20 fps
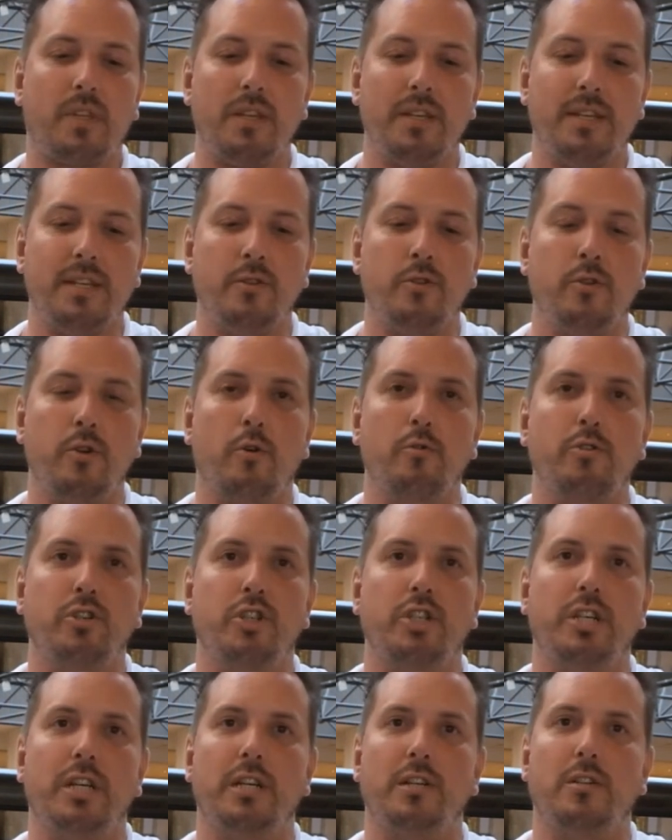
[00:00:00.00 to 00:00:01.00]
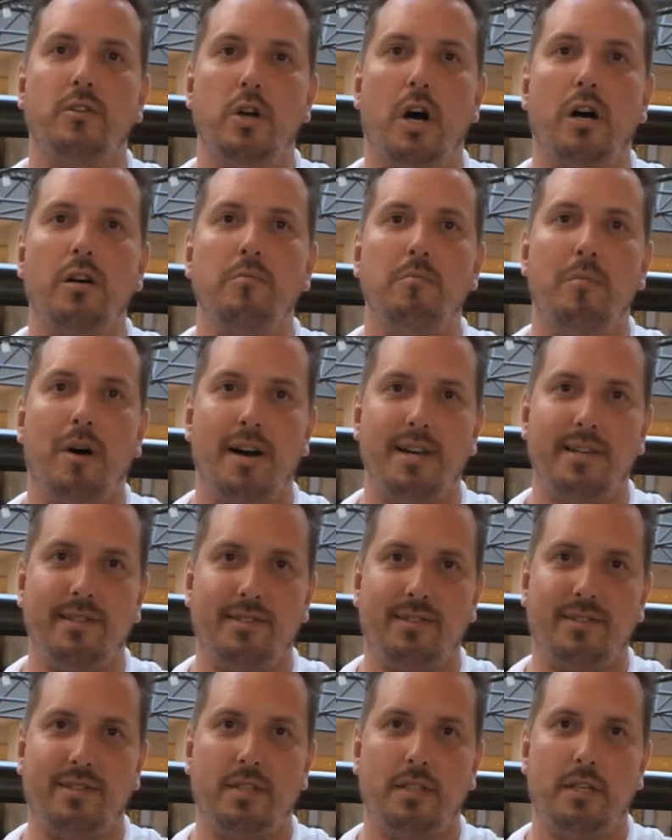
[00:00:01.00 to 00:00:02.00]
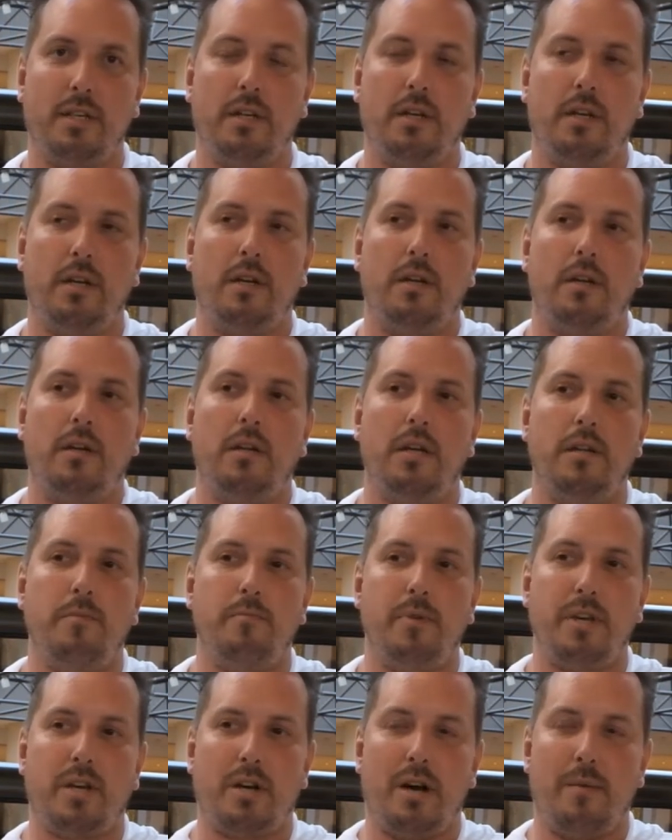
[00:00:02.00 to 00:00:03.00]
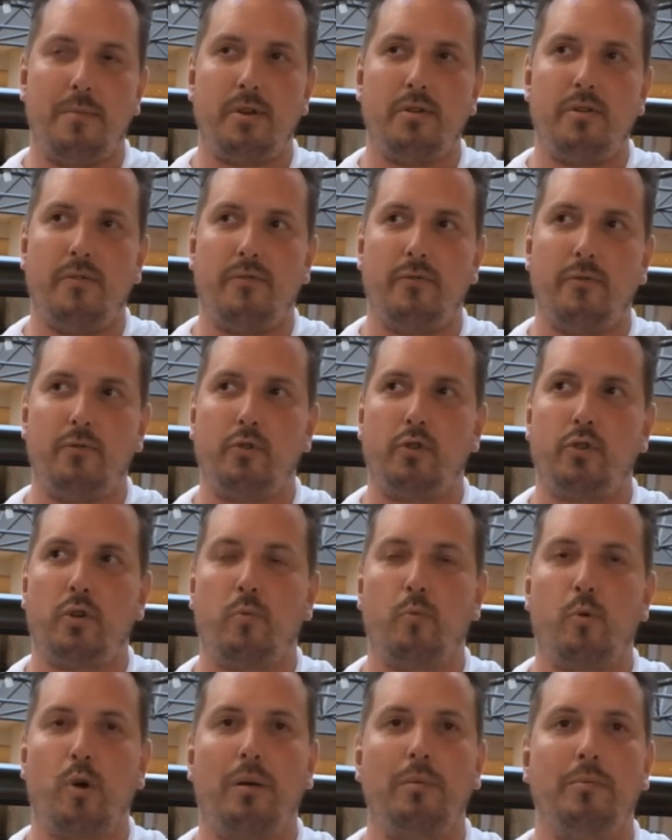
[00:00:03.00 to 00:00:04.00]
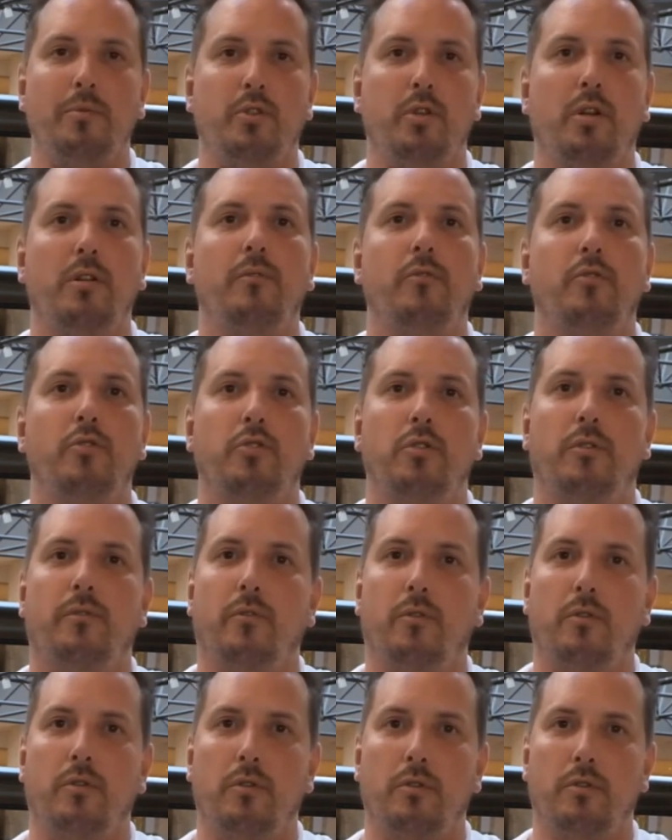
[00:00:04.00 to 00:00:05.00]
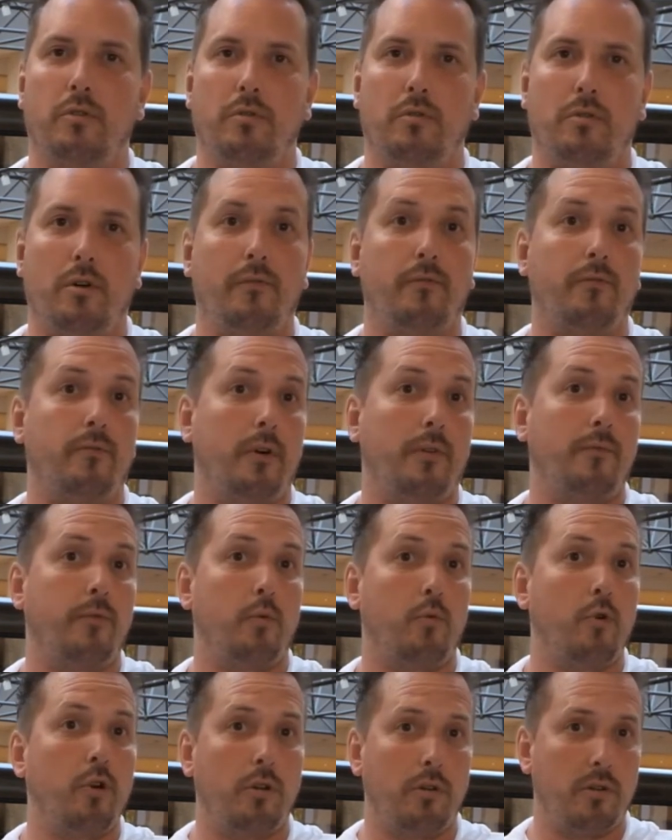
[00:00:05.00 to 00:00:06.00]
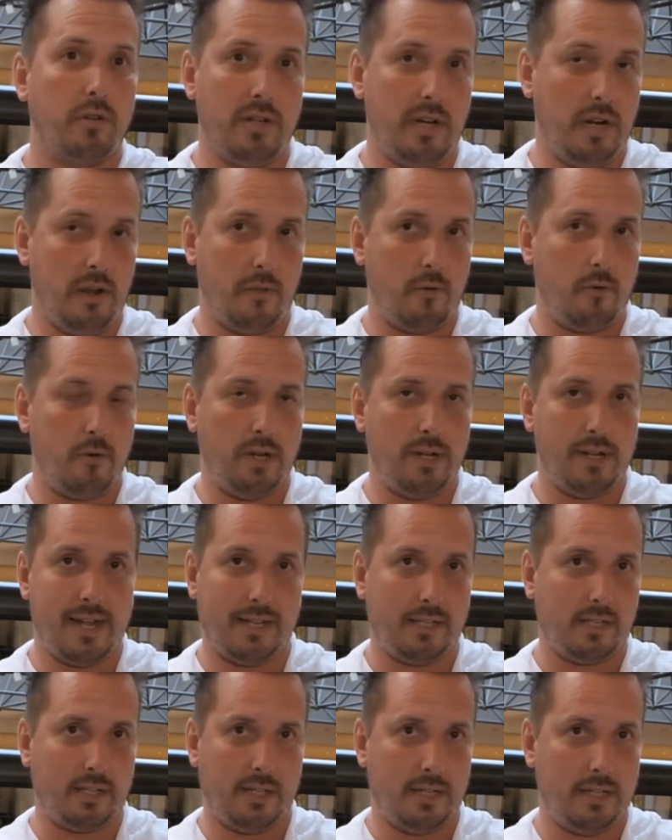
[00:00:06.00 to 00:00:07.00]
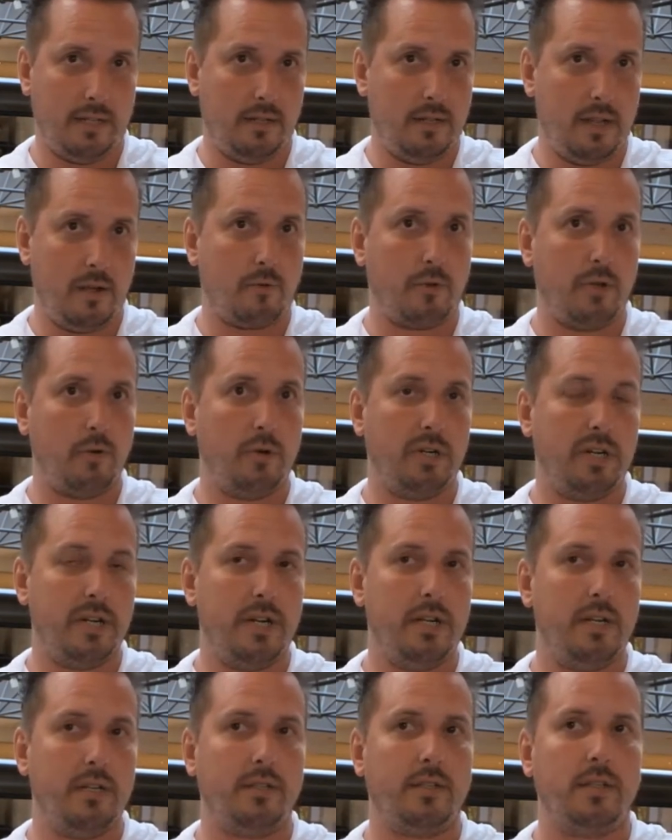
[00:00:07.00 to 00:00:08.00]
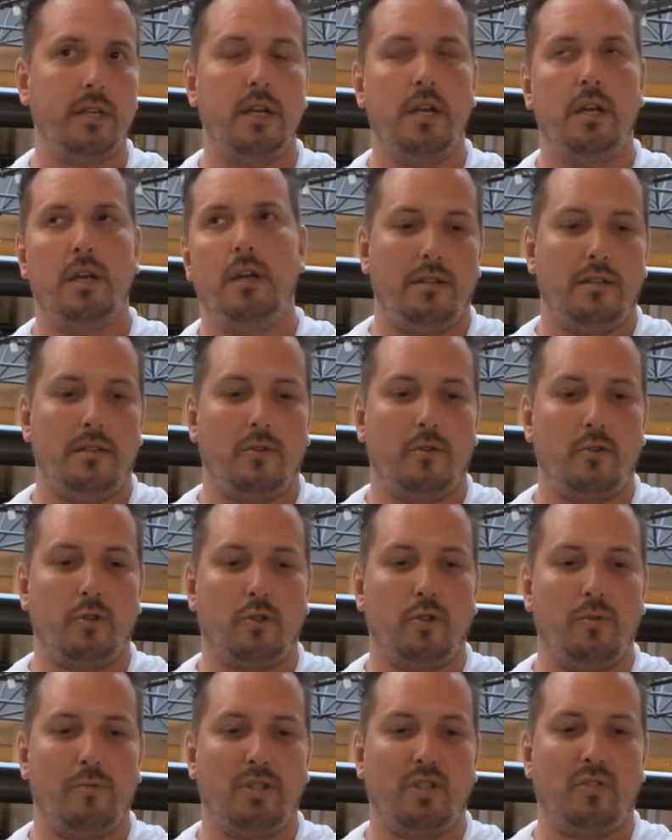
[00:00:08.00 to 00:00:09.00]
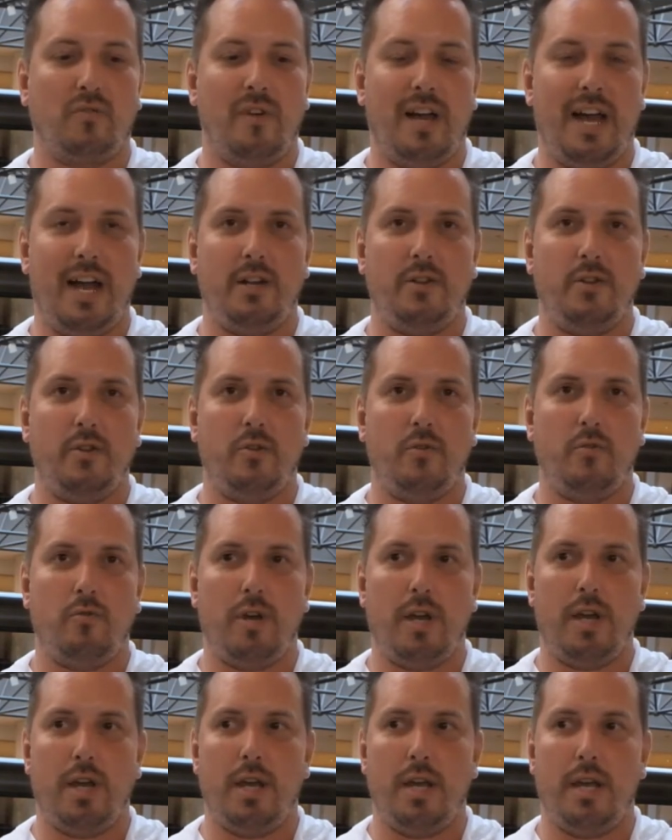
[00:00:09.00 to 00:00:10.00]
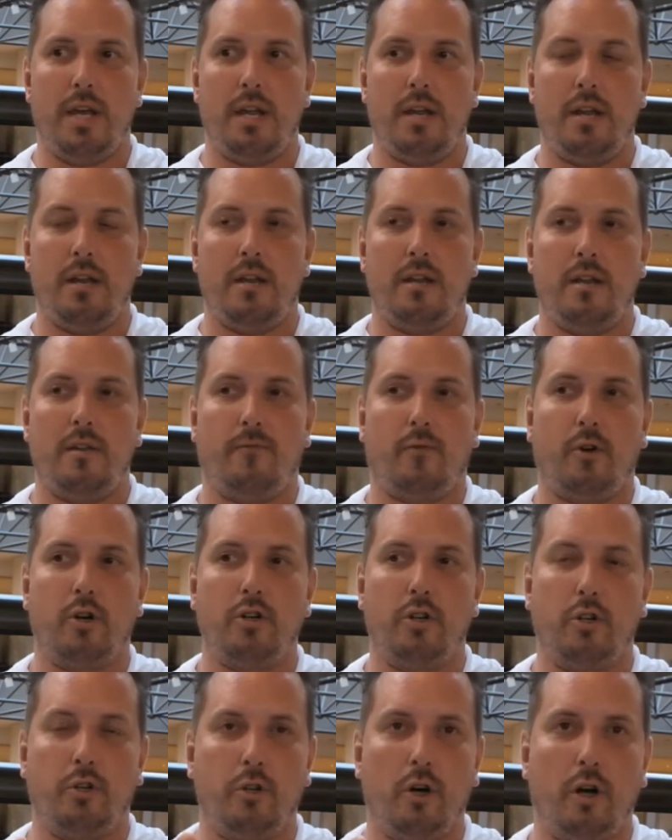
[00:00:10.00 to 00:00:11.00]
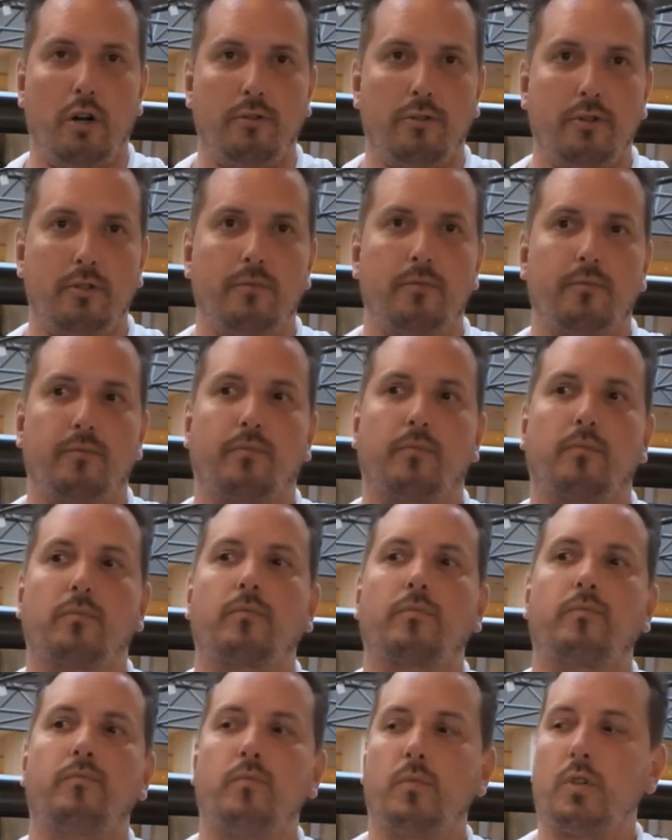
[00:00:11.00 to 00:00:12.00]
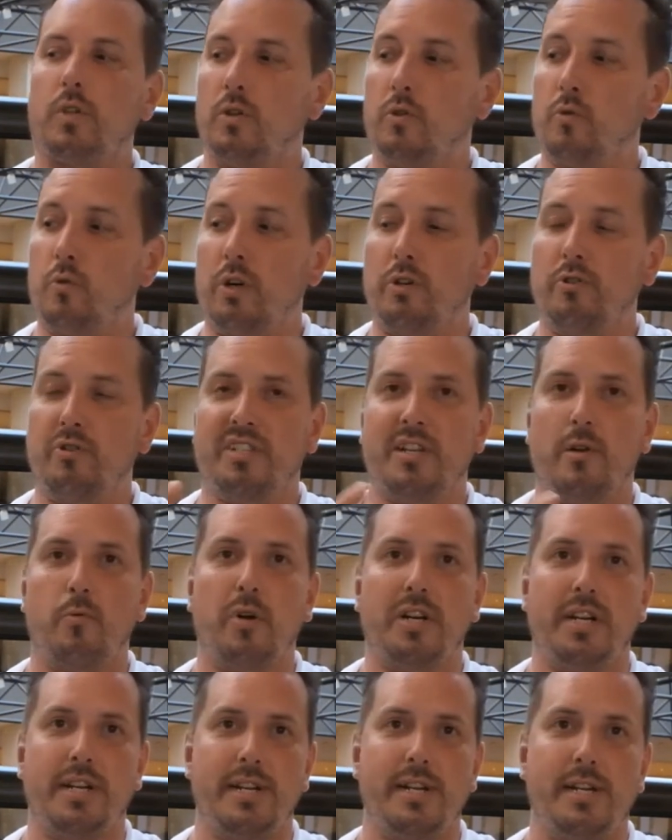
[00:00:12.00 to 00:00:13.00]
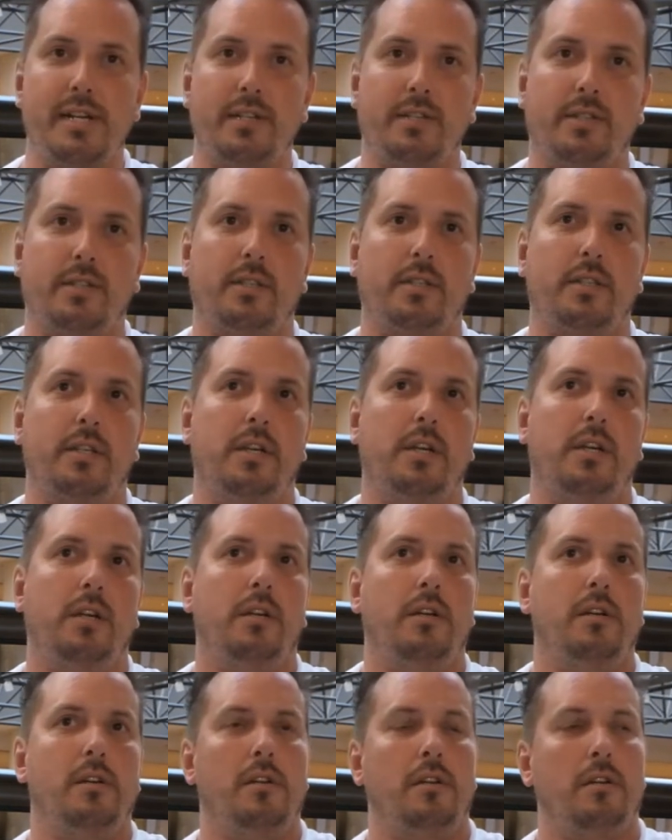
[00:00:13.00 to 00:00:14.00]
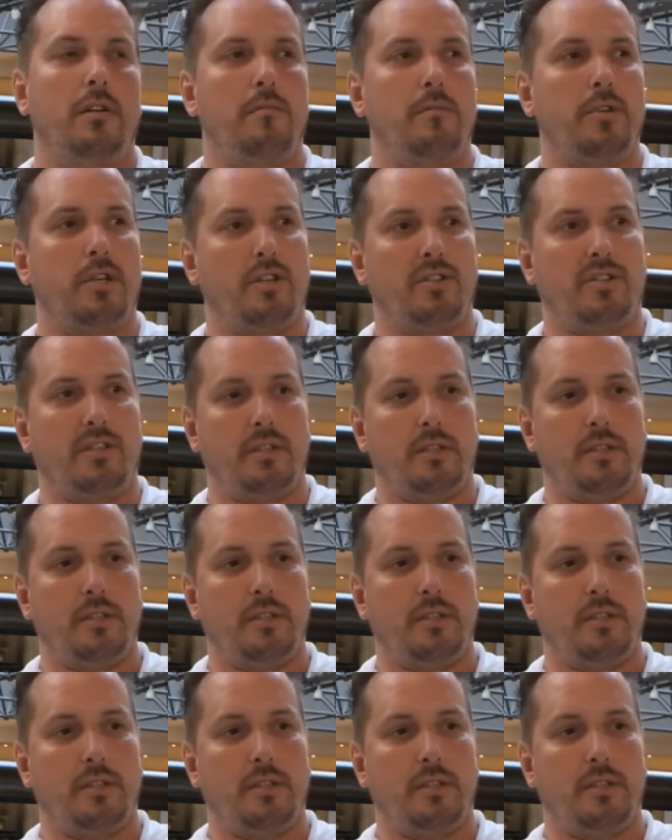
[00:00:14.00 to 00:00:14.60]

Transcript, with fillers: in nourishing young minds in becoming the future problem solvers of, our, of, of the world, literally. That's literally what it is. There's so much value in for an adult to understand what it is because